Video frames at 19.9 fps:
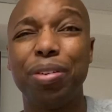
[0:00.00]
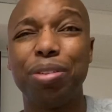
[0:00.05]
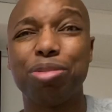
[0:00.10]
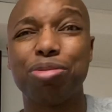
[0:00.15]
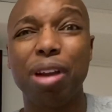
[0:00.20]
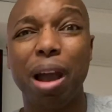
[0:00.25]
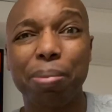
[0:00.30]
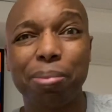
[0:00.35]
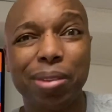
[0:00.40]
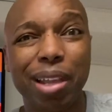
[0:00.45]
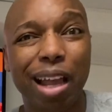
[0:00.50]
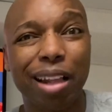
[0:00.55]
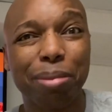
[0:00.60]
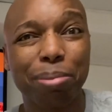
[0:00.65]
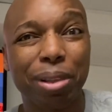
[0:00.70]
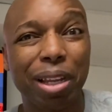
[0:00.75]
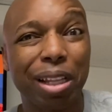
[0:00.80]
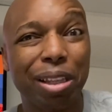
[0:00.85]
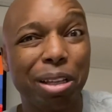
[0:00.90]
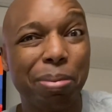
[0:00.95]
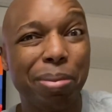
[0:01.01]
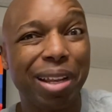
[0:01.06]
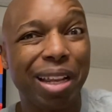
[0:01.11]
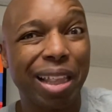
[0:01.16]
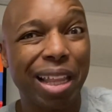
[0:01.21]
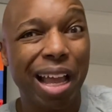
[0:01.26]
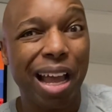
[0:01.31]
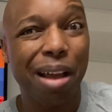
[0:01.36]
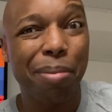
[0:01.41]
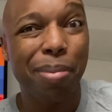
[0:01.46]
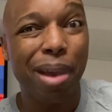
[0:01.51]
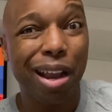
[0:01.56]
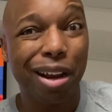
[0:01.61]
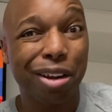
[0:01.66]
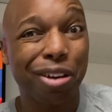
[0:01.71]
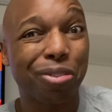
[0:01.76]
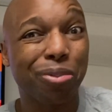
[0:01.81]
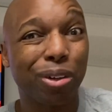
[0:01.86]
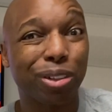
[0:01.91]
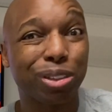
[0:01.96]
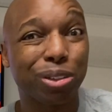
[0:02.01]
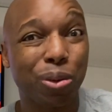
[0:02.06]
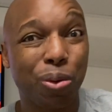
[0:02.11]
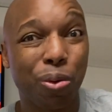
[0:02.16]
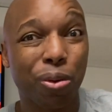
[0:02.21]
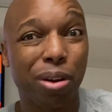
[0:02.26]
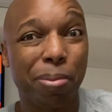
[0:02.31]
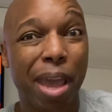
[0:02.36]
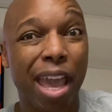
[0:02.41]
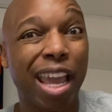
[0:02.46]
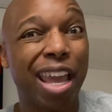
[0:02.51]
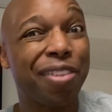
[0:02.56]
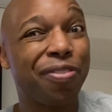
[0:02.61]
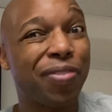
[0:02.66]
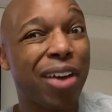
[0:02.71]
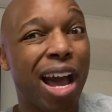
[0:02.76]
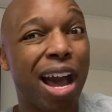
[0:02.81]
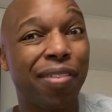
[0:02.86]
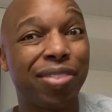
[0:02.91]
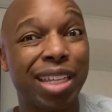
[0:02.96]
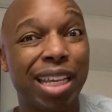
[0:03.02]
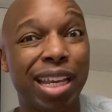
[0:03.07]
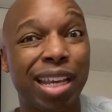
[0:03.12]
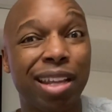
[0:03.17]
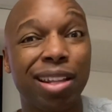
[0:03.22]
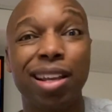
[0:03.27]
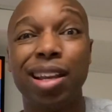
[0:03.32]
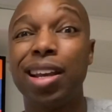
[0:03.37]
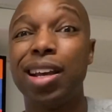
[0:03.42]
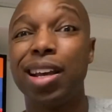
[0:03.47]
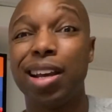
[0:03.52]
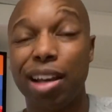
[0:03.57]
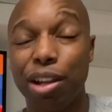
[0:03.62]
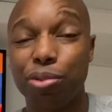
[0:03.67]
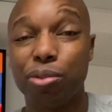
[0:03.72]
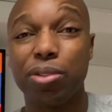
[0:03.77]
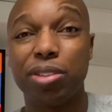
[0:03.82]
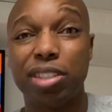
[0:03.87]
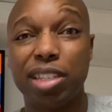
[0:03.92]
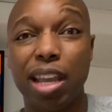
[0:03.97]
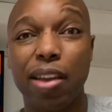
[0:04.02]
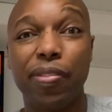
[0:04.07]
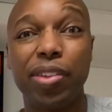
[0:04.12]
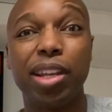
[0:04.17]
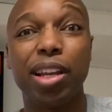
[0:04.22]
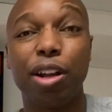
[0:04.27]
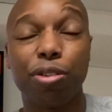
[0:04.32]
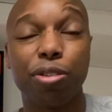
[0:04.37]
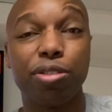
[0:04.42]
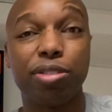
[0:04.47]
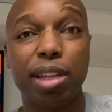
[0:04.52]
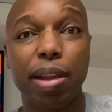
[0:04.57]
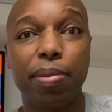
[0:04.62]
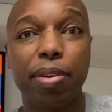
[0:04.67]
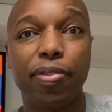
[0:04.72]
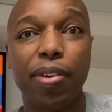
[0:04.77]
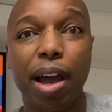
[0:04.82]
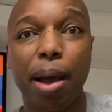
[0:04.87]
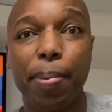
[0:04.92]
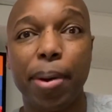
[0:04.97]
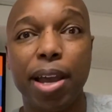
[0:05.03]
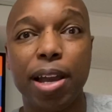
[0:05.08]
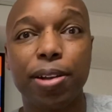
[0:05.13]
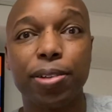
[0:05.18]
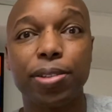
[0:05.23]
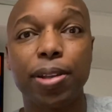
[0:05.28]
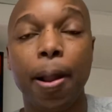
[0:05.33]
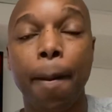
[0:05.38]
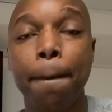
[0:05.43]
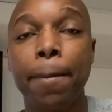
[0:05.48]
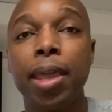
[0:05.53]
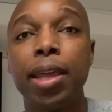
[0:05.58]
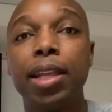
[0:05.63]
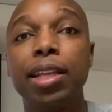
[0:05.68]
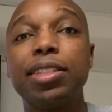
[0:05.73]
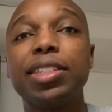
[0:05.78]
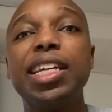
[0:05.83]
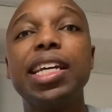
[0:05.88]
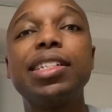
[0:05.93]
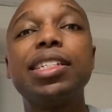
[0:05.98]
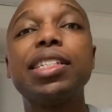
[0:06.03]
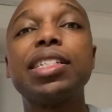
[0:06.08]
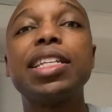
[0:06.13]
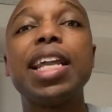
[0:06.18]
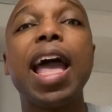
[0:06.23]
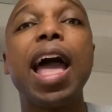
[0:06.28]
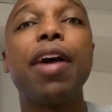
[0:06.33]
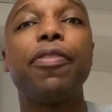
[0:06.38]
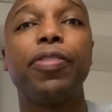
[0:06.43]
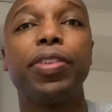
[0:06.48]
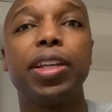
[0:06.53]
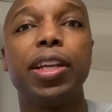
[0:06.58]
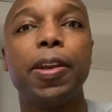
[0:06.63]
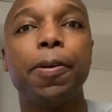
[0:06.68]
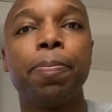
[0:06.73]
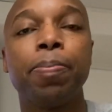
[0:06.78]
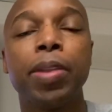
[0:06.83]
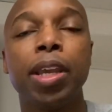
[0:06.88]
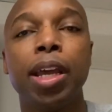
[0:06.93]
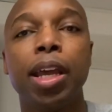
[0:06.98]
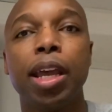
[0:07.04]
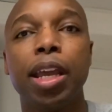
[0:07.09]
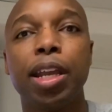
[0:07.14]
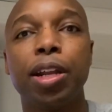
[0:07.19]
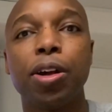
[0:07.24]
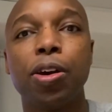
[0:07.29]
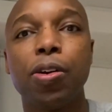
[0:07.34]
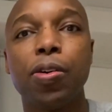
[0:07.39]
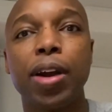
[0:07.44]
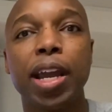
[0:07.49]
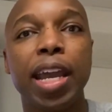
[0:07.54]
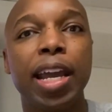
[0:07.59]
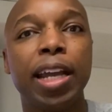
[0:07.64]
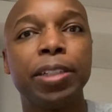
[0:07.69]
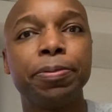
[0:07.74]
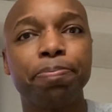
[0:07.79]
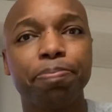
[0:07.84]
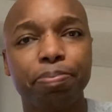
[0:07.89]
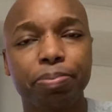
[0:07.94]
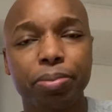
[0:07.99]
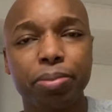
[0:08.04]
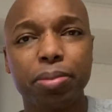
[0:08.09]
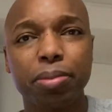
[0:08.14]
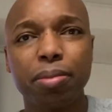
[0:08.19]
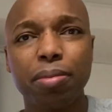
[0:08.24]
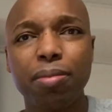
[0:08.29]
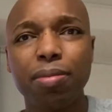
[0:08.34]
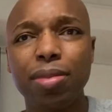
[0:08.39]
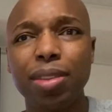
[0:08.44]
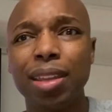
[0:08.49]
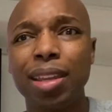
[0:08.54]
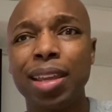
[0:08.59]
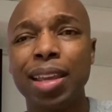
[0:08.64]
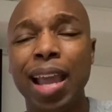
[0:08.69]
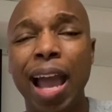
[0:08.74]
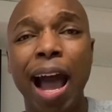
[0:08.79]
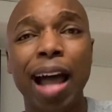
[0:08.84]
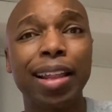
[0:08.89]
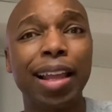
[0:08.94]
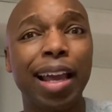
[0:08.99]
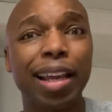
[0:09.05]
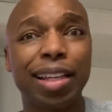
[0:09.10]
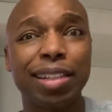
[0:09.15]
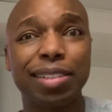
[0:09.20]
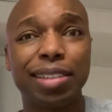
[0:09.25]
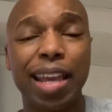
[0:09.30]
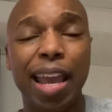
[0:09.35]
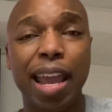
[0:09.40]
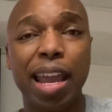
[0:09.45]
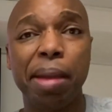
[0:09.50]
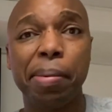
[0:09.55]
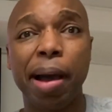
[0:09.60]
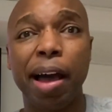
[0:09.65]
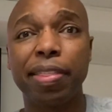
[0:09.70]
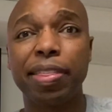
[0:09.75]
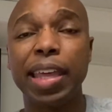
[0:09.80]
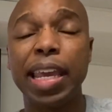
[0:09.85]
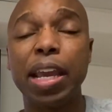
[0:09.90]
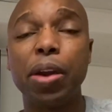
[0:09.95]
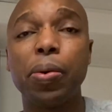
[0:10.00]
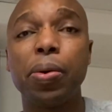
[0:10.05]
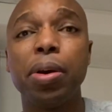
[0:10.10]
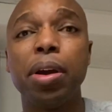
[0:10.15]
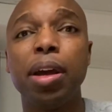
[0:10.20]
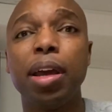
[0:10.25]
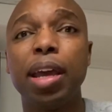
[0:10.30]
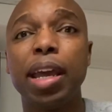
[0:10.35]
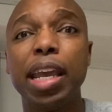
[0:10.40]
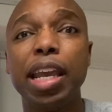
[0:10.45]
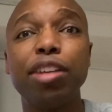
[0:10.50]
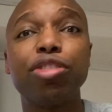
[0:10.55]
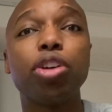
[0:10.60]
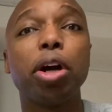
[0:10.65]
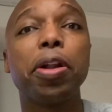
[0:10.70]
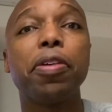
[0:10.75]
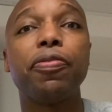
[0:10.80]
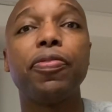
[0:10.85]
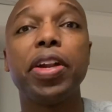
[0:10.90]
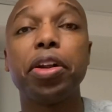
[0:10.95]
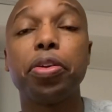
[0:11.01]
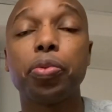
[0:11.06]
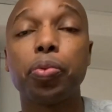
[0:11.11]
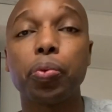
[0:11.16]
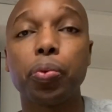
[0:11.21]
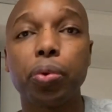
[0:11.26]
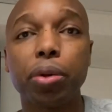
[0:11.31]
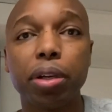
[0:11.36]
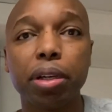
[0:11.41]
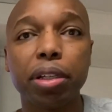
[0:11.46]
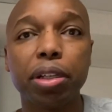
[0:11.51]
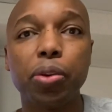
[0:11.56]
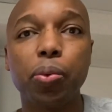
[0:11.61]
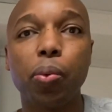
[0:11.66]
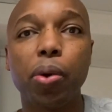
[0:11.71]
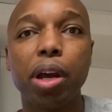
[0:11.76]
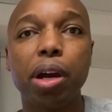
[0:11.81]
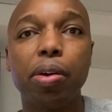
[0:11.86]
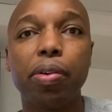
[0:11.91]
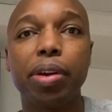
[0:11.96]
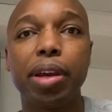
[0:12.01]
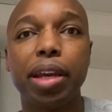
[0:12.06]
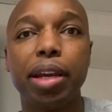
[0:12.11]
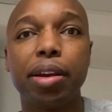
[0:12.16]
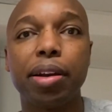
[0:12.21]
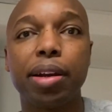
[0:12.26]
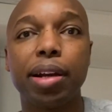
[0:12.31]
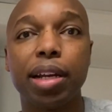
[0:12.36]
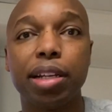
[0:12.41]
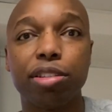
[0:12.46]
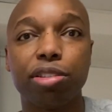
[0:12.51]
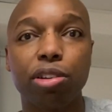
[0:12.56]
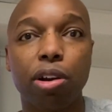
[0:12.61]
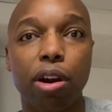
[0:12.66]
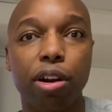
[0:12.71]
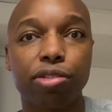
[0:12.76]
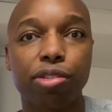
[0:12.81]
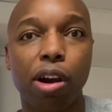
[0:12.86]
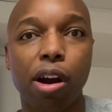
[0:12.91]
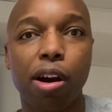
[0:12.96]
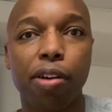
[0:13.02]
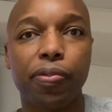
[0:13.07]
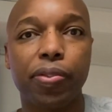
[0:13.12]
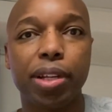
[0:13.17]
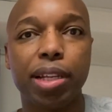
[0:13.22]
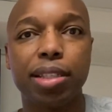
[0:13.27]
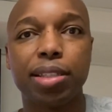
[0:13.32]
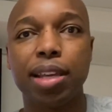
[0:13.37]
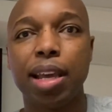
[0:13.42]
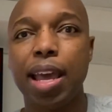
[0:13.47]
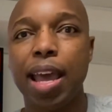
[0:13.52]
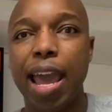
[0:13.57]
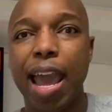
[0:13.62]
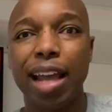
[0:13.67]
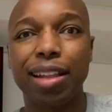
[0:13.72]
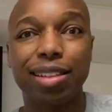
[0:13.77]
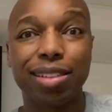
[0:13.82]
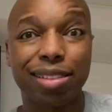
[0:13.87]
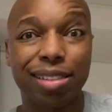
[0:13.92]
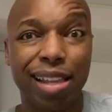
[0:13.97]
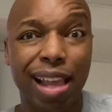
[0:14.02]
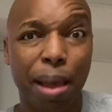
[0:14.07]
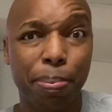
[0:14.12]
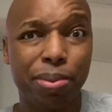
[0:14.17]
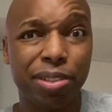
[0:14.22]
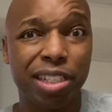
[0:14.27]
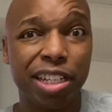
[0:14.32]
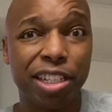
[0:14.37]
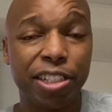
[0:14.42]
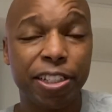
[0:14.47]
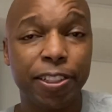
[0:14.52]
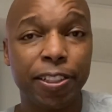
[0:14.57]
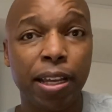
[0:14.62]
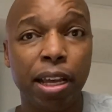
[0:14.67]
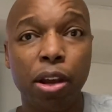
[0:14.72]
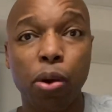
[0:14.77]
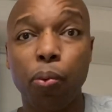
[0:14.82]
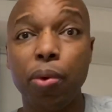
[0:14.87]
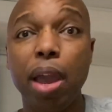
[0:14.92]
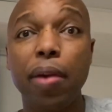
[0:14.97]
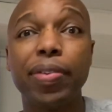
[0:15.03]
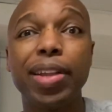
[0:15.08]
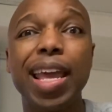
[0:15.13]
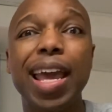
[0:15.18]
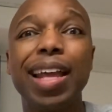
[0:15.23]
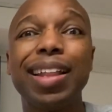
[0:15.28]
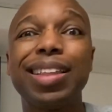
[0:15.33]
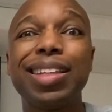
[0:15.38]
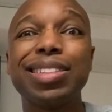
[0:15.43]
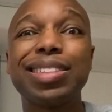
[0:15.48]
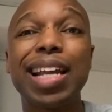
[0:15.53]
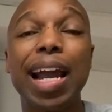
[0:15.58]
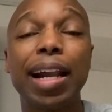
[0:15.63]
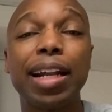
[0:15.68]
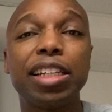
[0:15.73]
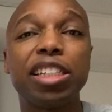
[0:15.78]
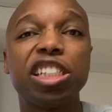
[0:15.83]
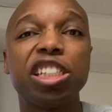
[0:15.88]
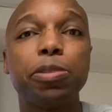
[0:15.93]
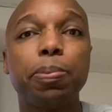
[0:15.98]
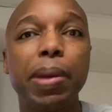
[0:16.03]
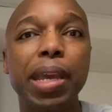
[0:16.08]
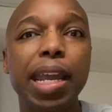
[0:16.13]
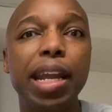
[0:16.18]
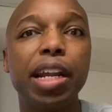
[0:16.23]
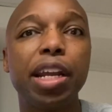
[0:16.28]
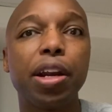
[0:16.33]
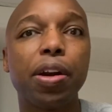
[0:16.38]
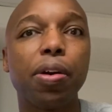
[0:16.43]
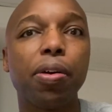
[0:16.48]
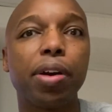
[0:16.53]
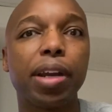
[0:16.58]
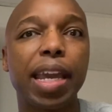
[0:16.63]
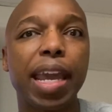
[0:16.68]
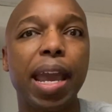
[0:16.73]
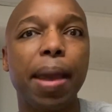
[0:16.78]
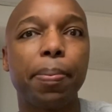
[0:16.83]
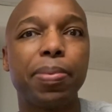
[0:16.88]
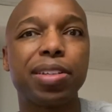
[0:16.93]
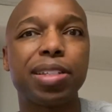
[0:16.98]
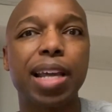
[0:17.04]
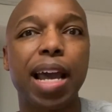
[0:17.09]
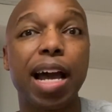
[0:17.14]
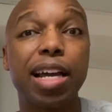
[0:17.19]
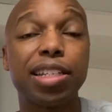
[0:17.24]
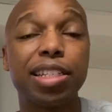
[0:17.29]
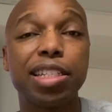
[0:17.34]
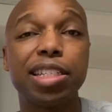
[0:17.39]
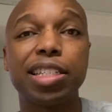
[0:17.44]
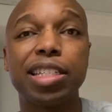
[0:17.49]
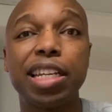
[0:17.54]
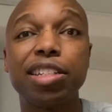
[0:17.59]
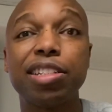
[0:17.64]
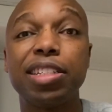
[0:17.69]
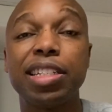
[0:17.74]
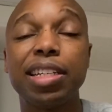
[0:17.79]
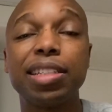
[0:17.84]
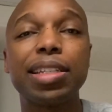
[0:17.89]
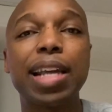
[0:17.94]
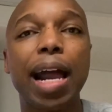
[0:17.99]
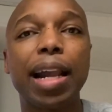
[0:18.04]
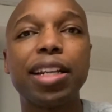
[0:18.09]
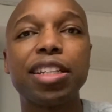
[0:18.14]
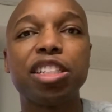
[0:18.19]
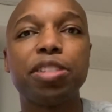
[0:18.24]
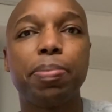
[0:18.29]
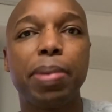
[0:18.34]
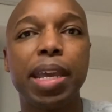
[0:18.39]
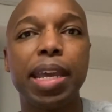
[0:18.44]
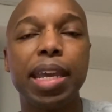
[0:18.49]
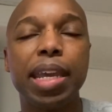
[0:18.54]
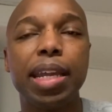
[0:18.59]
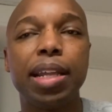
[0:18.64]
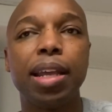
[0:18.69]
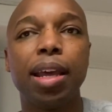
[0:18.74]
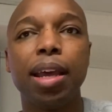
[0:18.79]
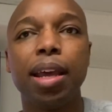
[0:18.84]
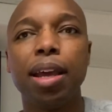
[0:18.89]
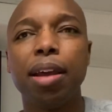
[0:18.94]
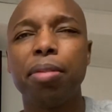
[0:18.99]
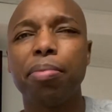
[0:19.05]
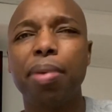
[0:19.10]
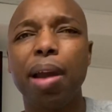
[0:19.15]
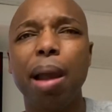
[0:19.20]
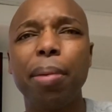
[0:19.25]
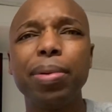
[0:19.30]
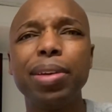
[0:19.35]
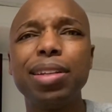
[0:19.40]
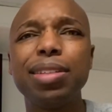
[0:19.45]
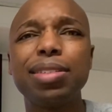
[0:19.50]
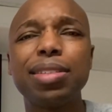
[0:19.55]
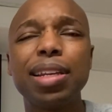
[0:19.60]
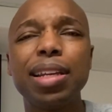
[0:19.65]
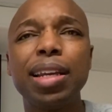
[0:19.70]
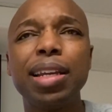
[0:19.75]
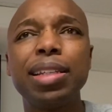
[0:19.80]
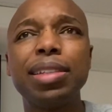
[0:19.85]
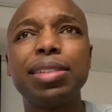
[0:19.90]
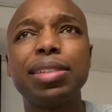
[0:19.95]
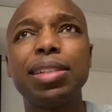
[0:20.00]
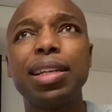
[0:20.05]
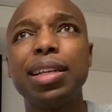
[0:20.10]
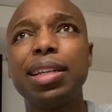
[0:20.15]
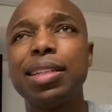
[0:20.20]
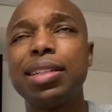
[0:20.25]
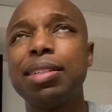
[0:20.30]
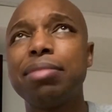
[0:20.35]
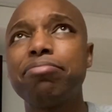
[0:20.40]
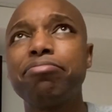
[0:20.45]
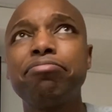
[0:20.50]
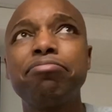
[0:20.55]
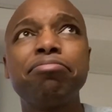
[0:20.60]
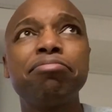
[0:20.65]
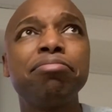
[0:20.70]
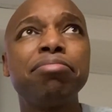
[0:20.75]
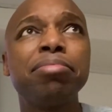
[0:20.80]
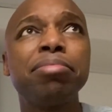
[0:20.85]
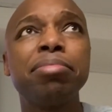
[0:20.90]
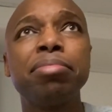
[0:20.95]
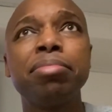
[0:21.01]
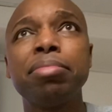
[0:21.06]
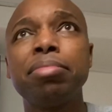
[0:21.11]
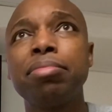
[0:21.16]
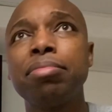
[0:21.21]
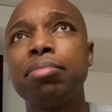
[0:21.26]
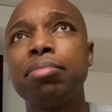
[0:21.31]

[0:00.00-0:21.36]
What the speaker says: dropping down to play a little bit of linebacker and rushed quarterback at 5'10", 170, 175 pounds. This kid is an athlete, you know, and I like his game. I think he is going to fit in really well here in Sark's offense at the slot position. We haven't had this kind of speed here on campus, guys. Just kind of speed. Probably since Dajay